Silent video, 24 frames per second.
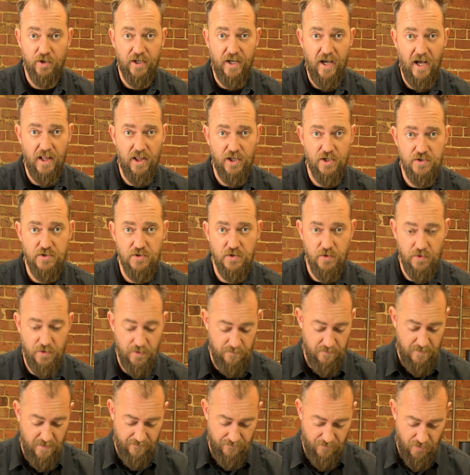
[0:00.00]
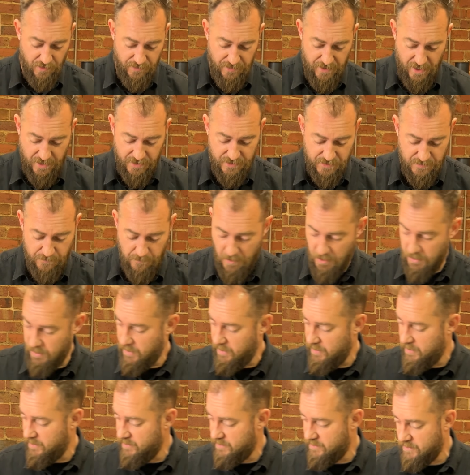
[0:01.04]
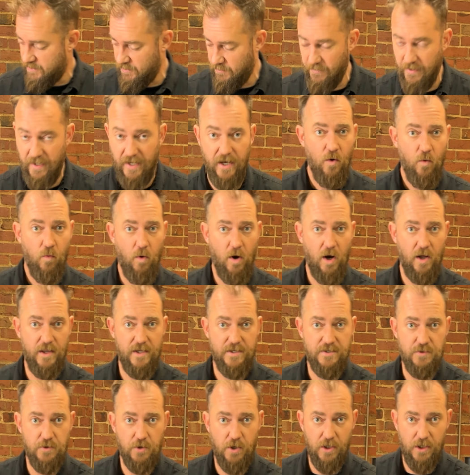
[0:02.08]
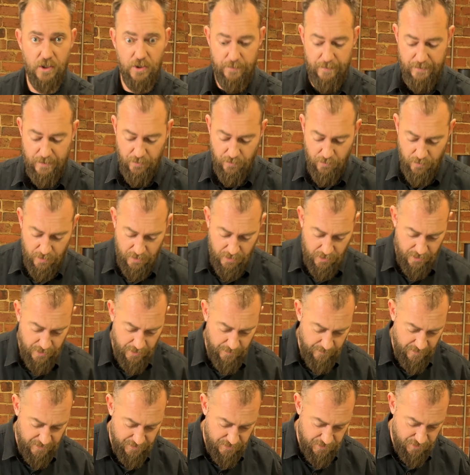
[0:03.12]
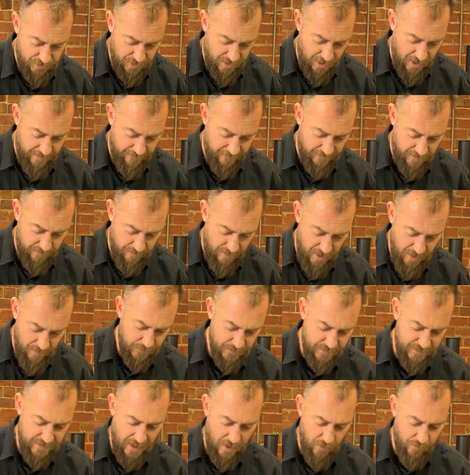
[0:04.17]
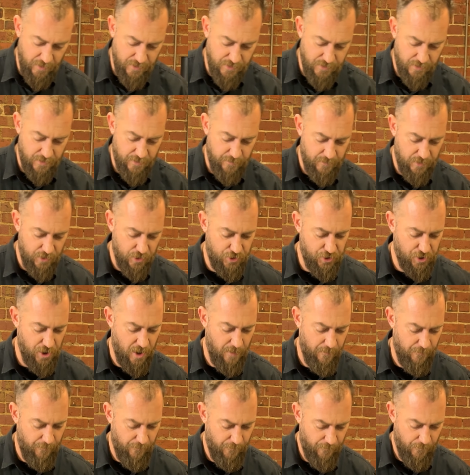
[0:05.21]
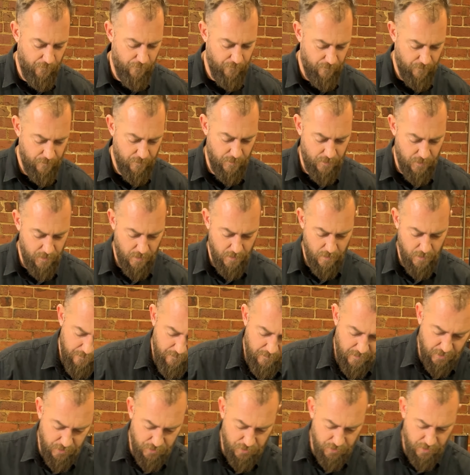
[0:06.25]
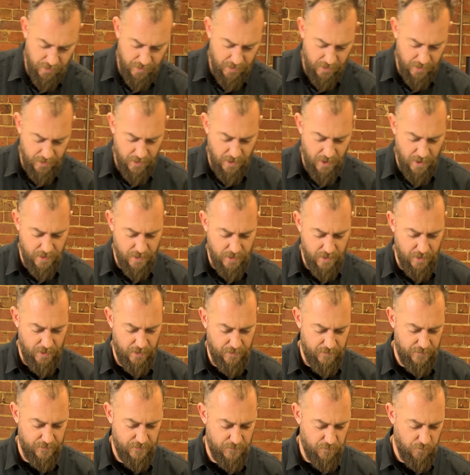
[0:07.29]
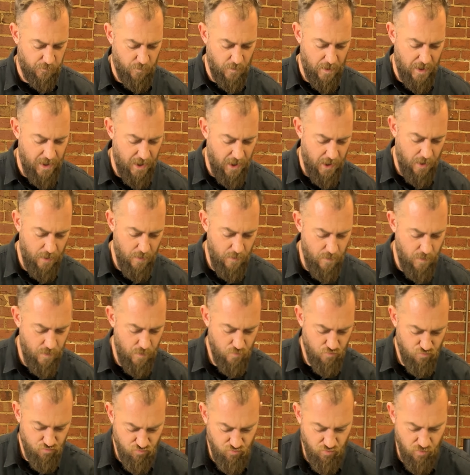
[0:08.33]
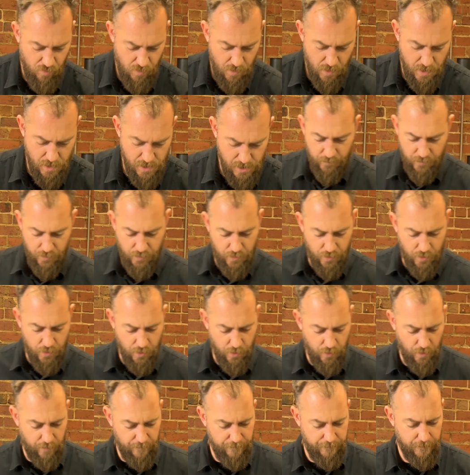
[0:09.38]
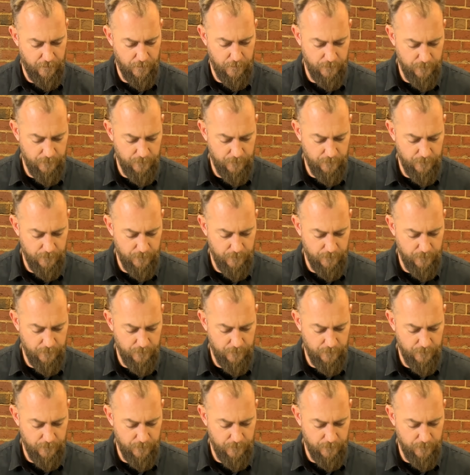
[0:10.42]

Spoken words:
color to them. They've got that smokiness still there. While they've still got a little bit of oil on them, let's just cover them up. That's how we do them in the shop. Make sure you get the underneath as well. Beautiful.